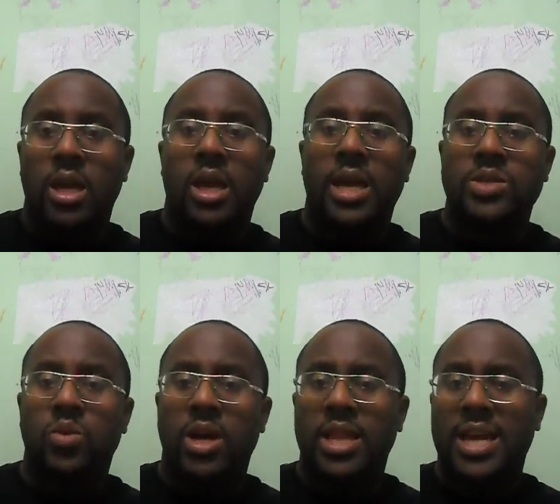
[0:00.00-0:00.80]
As
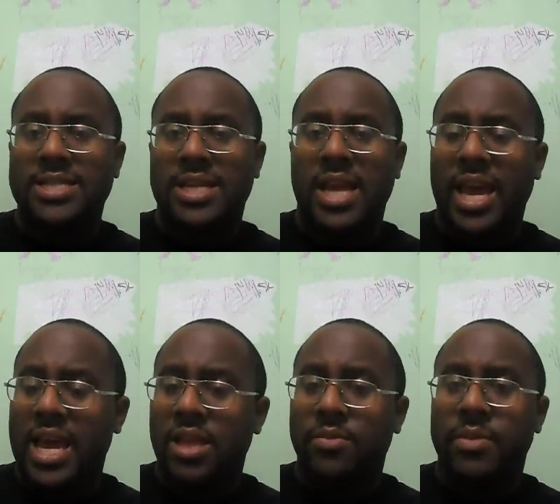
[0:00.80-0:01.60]
well as I like
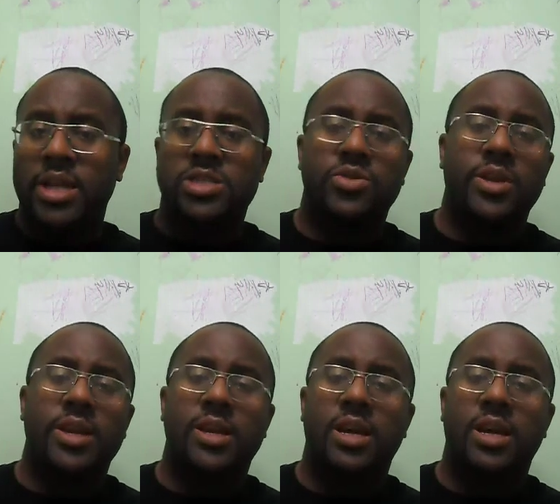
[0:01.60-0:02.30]
Elementary,